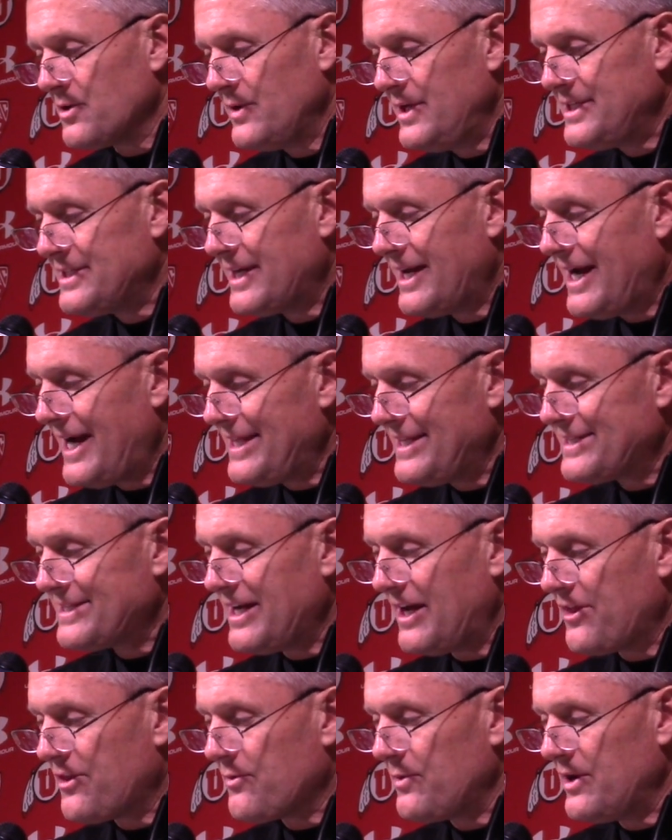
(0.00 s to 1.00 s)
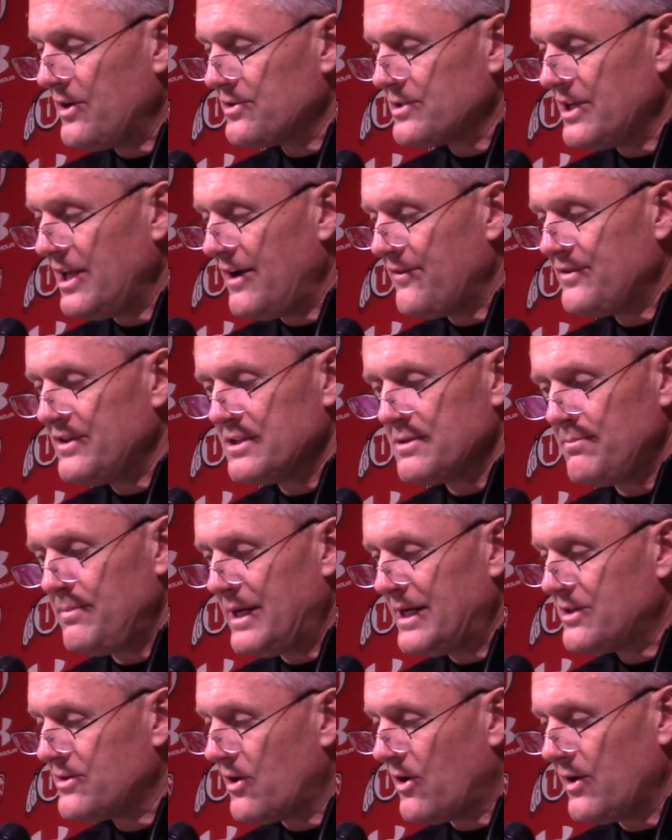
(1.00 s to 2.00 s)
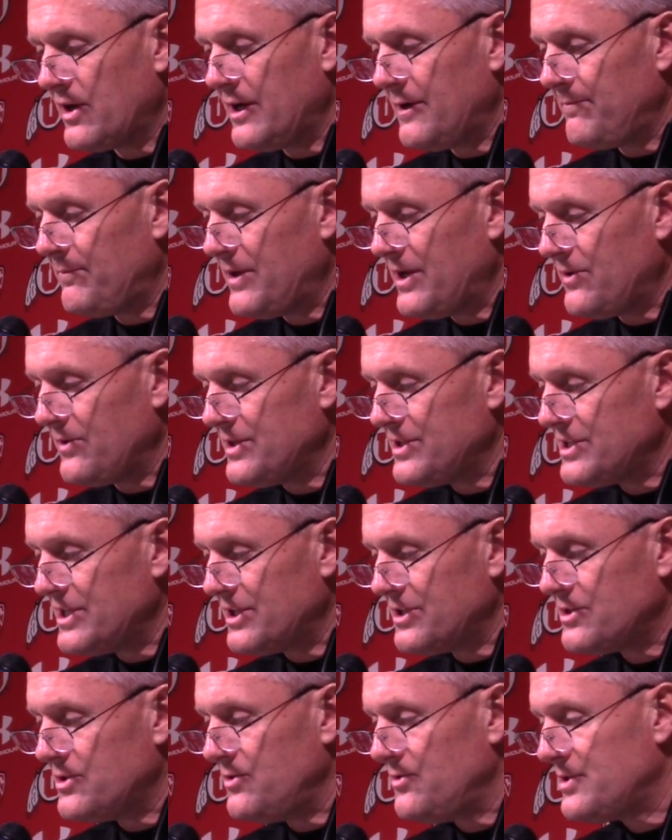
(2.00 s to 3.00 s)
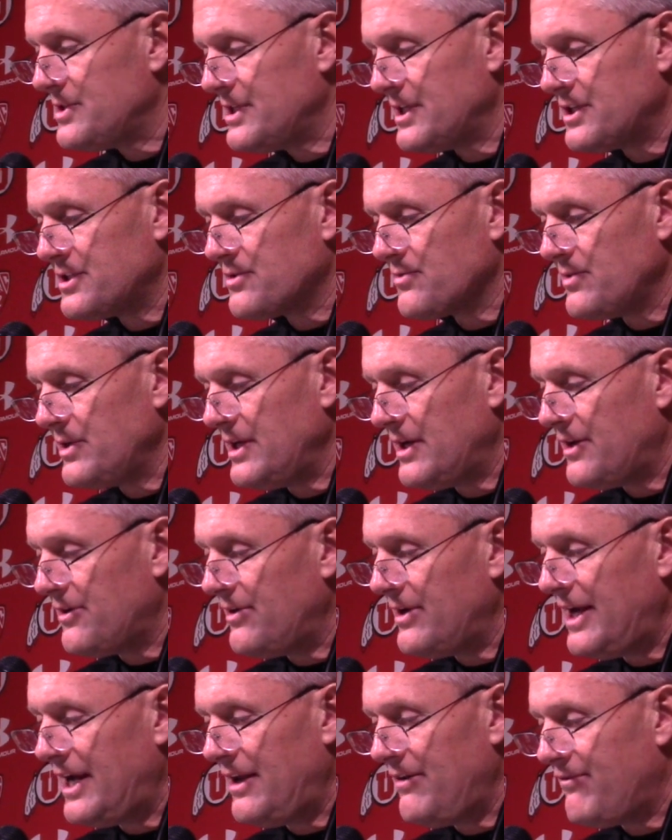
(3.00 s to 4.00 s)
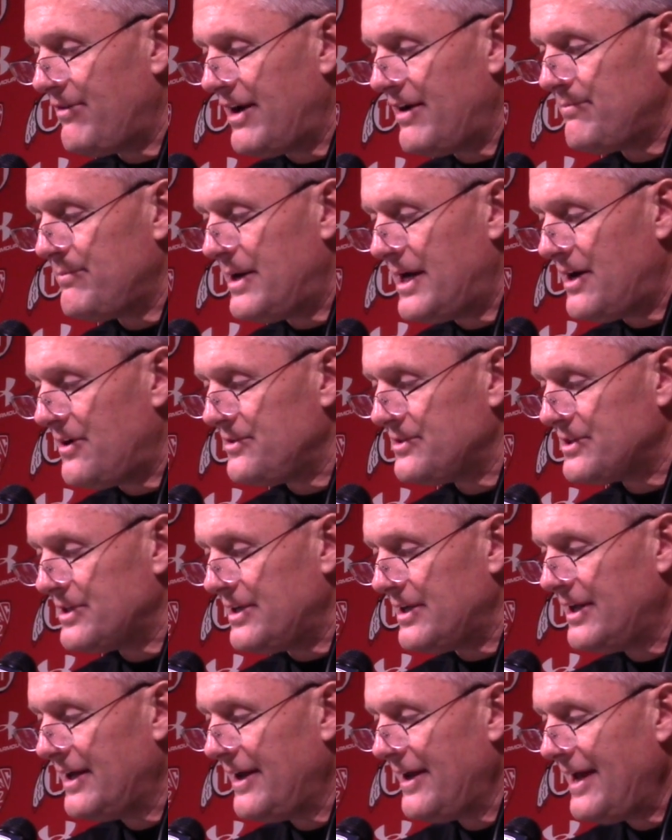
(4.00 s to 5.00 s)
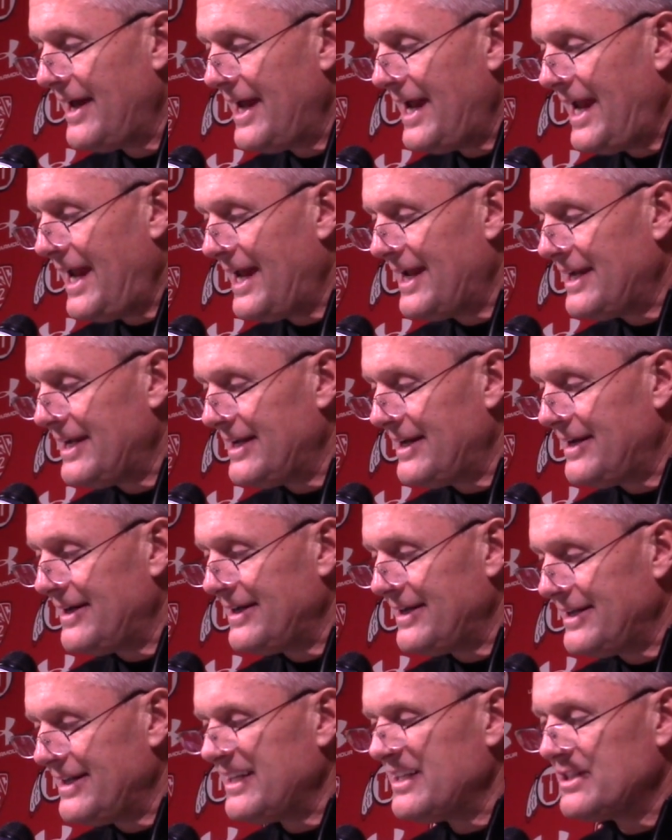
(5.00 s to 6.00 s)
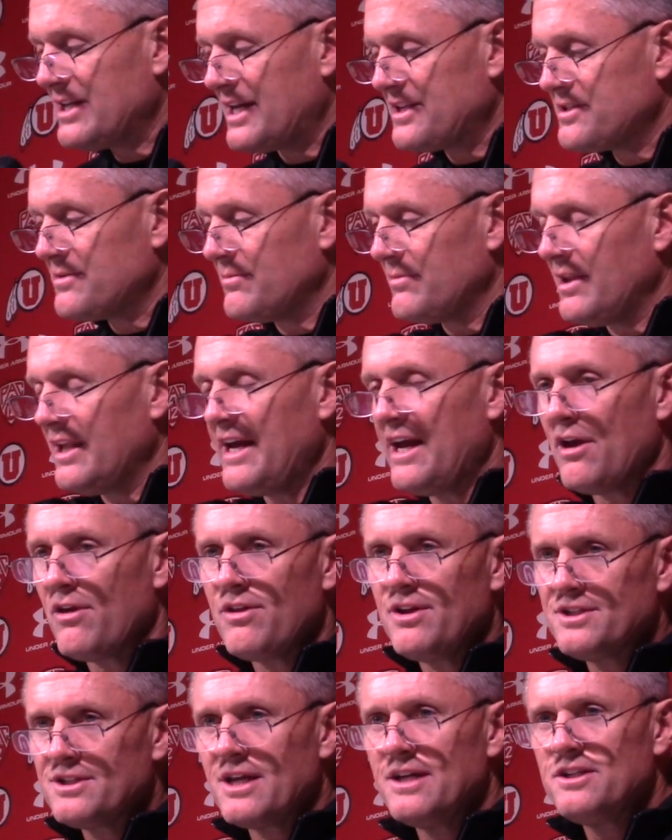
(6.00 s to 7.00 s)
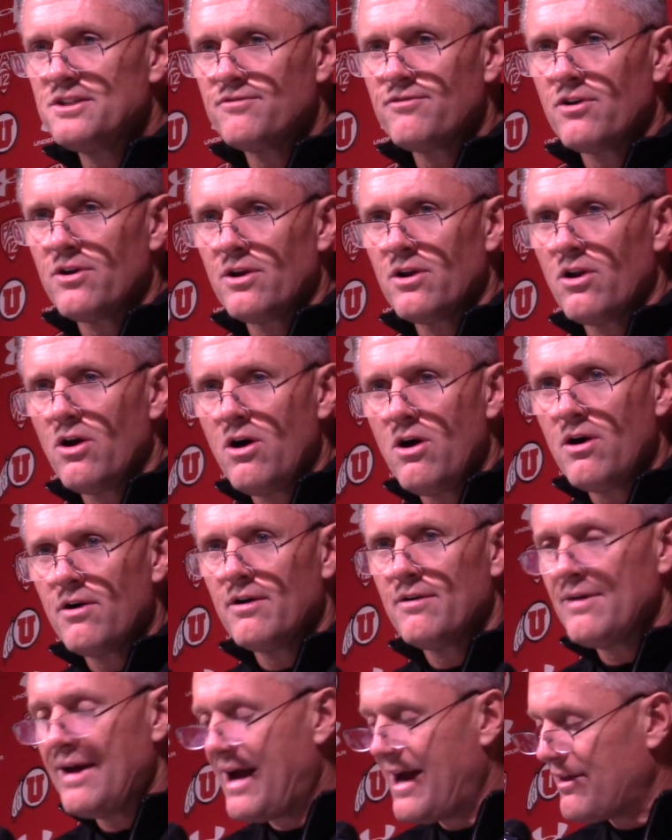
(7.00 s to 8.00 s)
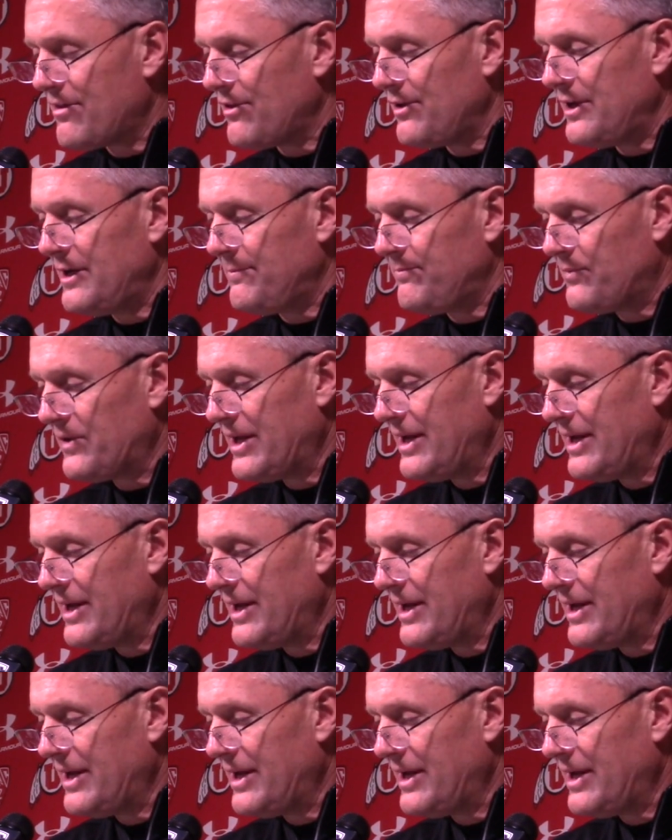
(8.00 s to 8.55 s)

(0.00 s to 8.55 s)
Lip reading: he's a guy that's got 3 years left. He's a big target. You know, he's 6'2", 6'3", 185 pounds, and he's got some length. He's a very long athlete.